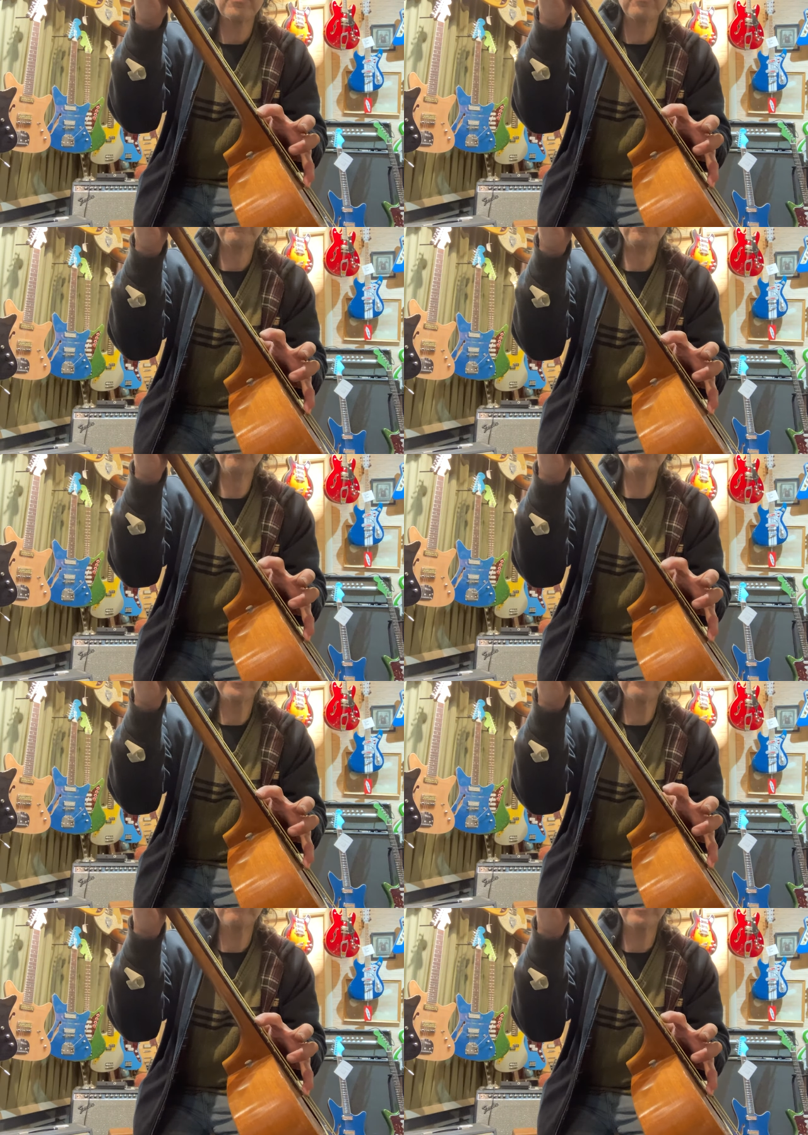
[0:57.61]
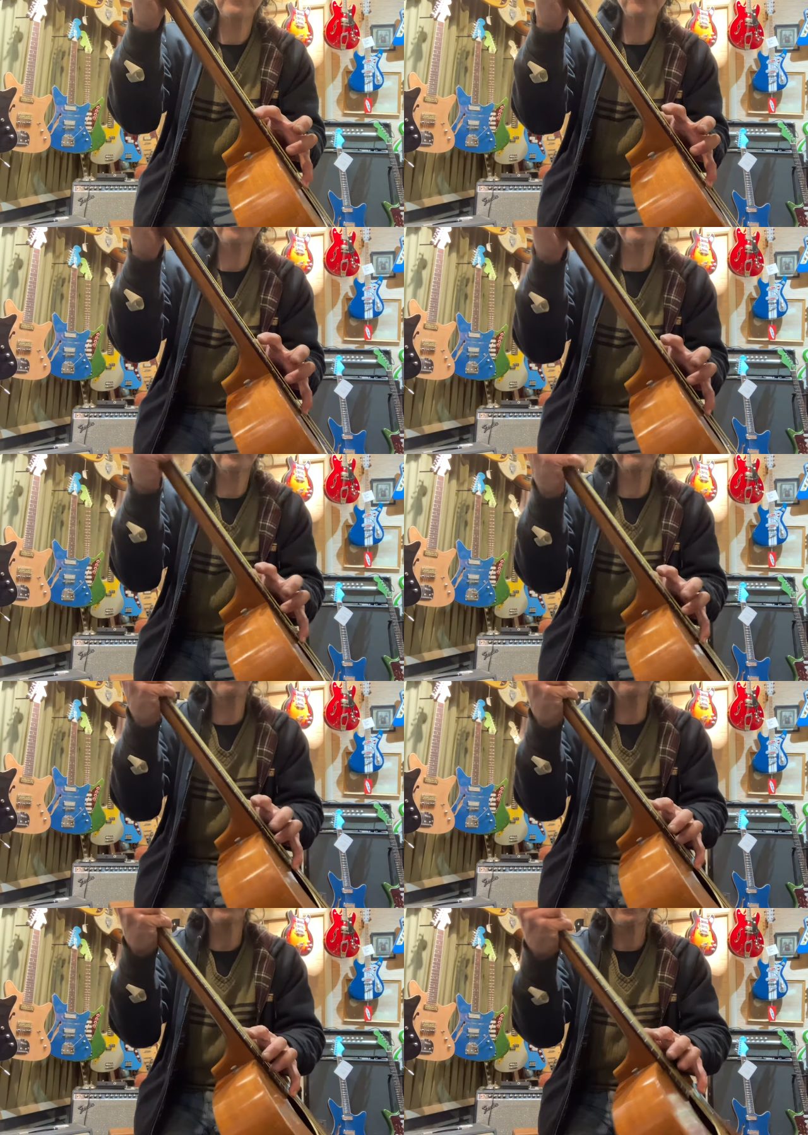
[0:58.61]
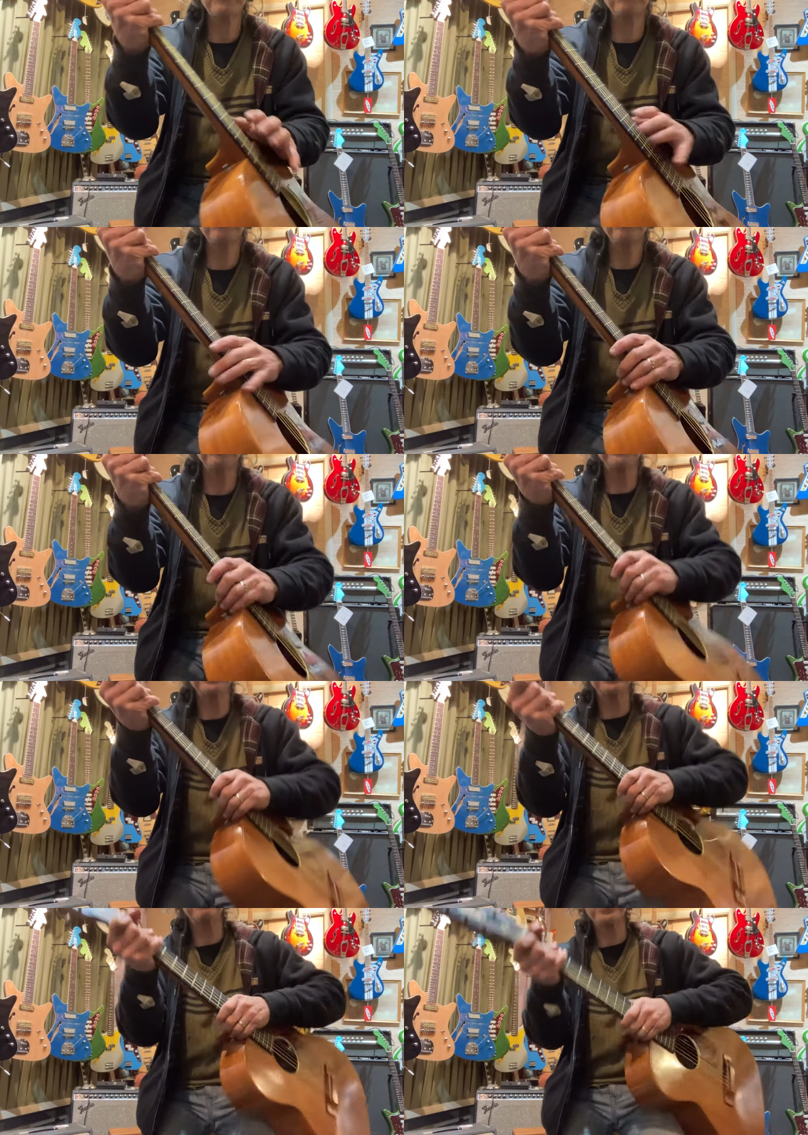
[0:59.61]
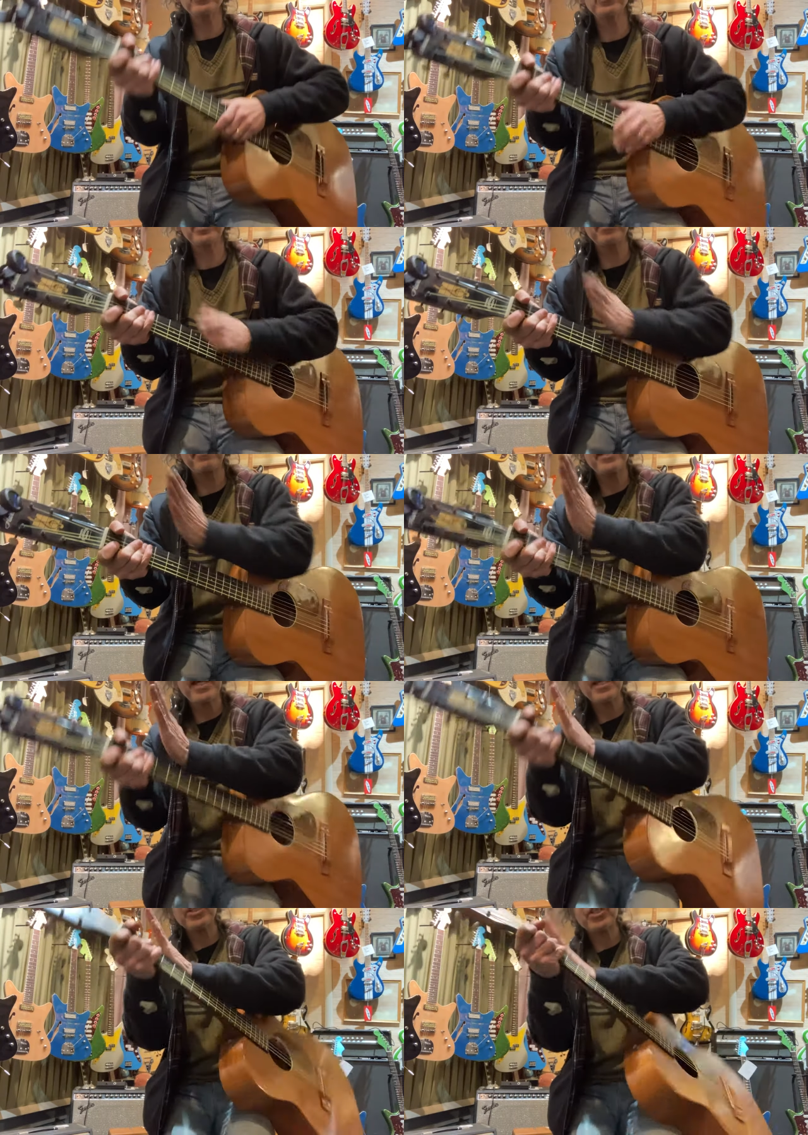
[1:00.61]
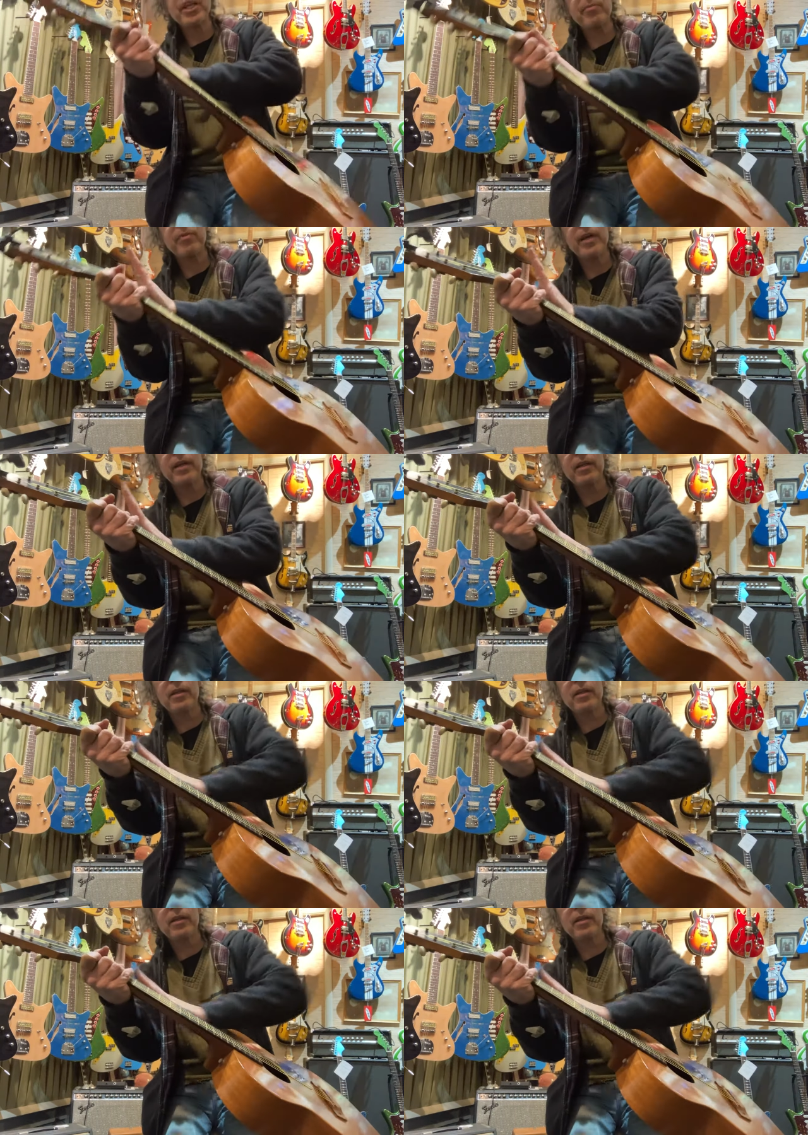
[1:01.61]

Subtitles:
(no speaker visible)